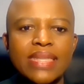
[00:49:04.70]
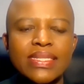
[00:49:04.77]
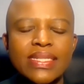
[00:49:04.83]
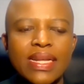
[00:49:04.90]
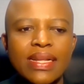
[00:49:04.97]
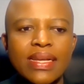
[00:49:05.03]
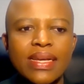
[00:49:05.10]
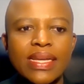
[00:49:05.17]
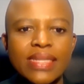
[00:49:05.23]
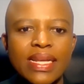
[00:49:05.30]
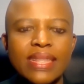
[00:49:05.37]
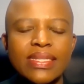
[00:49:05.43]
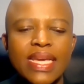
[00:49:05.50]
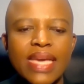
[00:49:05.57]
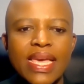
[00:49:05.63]
that del uh,
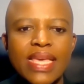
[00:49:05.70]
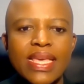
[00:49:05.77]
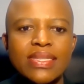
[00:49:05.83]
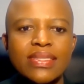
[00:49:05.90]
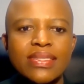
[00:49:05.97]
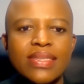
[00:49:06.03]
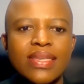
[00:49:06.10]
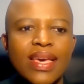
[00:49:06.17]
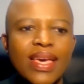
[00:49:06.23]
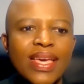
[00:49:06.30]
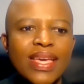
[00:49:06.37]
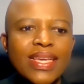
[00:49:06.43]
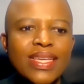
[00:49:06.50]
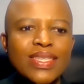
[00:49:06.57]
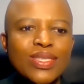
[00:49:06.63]
delta is
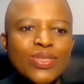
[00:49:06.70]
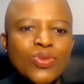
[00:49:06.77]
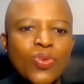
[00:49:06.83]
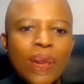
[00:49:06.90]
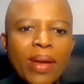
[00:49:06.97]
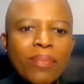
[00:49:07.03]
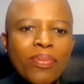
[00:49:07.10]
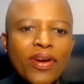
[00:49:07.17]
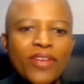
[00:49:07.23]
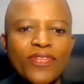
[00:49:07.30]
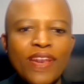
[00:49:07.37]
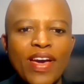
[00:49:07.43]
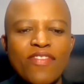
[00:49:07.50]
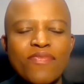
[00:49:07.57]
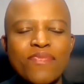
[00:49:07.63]
is
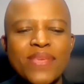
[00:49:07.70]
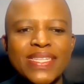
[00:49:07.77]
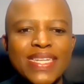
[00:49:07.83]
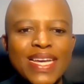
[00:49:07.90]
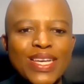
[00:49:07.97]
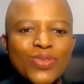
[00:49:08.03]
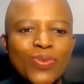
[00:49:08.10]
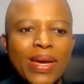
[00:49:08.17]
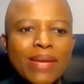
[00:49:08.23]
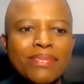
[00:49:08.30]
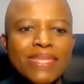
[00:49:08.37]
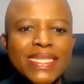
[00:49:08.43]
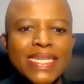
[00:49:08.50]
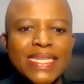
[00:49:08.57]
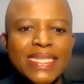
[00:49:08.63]
1.5 meters, one
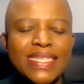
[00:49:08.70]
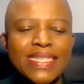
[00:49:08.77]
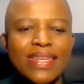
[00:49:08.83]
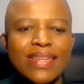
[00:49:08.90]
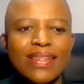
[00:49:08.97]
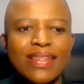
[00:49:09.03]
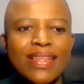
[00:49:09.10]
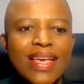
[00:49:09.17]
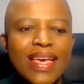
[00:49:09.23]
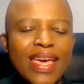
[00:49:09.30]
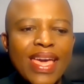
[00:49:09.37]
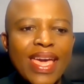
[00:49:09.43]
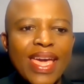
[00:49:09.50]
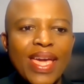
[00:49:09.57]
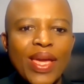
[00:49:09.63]
meter still,
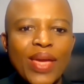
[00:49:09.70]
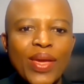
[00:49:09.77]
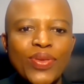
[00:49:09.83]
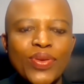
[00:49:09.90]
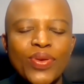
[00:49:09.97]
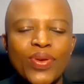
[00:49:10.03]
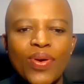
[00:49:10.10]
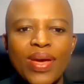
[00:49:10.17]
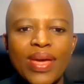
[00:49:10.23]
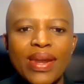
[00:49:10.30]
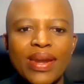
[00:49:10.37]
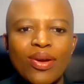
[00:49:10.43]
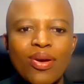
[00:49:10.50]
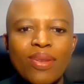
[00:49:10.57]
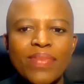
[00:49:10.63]
uh, you know, a
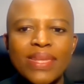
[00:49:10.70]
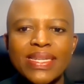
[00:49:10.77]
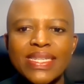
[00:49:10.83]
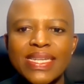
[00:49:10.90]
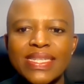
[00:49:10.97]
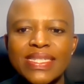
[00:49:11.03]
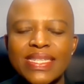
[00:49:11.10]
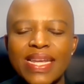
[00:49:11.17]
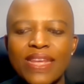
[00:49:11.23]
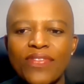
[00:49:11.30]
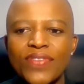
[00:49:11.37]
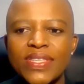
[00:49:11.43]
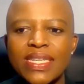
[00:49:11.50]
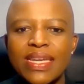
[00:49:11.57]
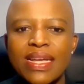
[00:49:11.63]
recommended uh,
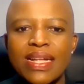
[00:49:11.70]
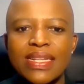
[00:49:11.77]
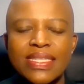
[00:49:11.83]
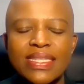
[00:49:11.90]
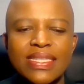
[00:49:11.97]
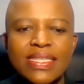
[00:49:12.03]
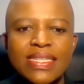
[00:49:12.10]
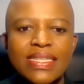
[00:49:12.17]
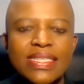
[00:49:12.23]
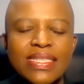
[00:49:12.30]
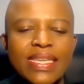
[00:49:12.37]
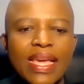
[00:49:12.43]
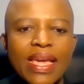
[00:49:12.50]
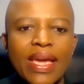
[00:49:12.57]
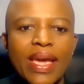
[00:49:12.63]
physical
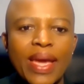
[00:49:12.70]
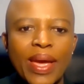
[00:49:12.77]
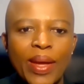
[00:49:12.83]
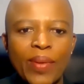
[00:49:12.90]
distancing,